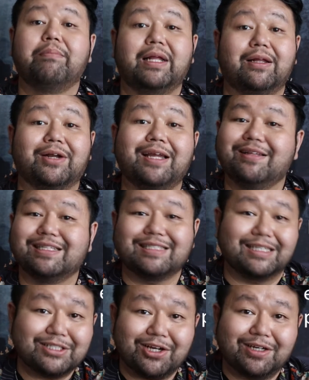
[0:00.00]
but okay, let's
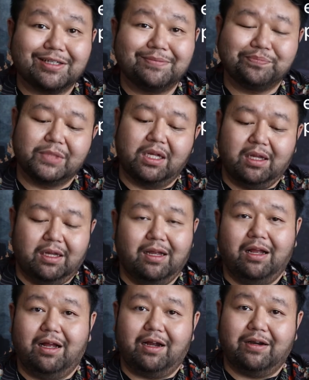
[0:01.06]
get started.
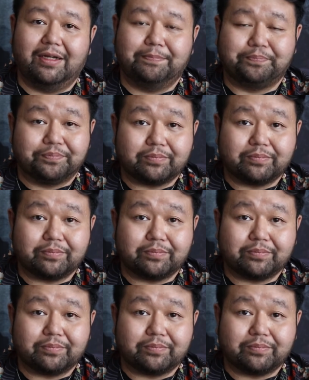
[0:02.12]
All right,